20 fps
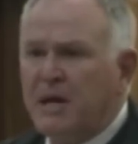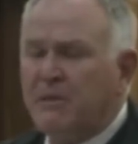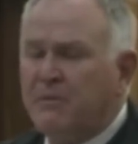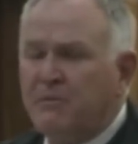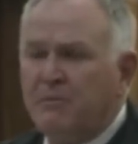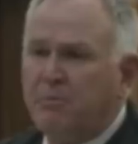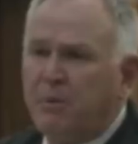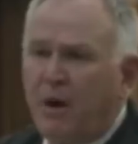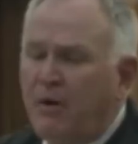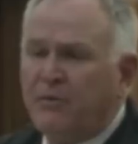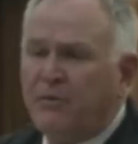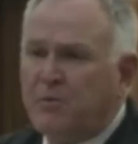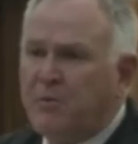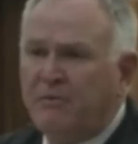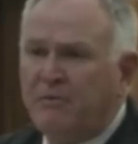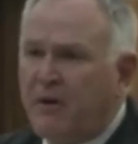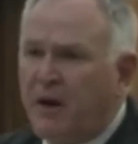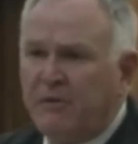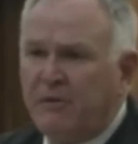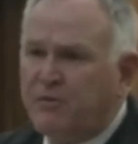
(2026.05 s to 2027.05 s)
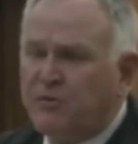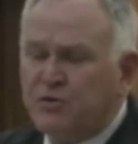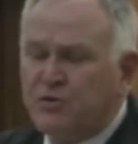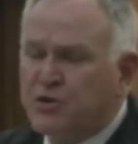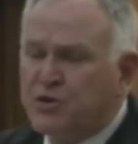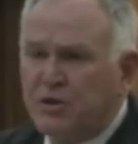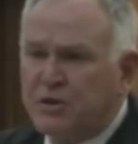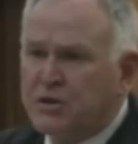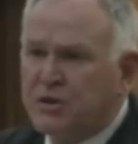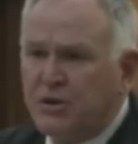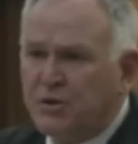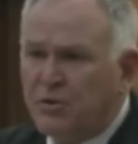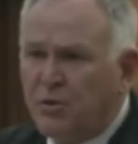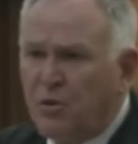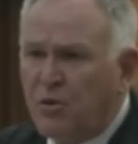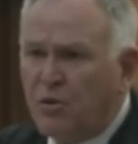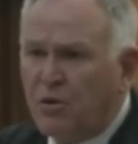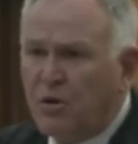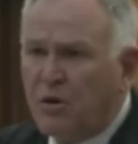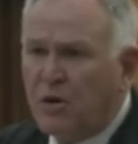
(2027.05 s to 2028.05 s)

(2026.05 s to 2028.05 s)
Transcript: bathroom and fire four shots on the door.